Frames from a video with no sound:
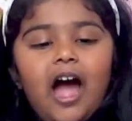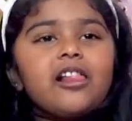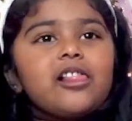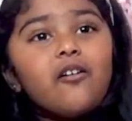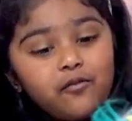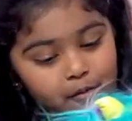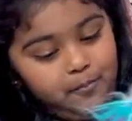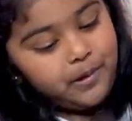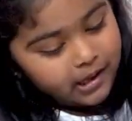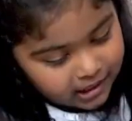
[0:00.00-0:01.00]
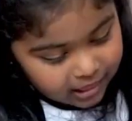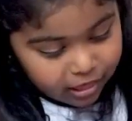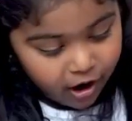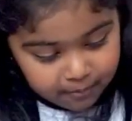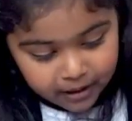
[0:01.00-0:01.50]
I love your big
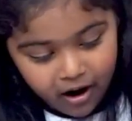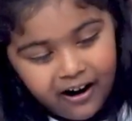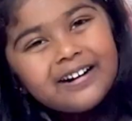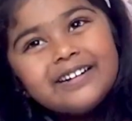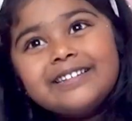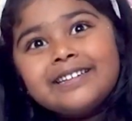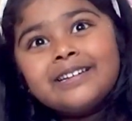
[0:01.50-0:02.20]
tummy heart.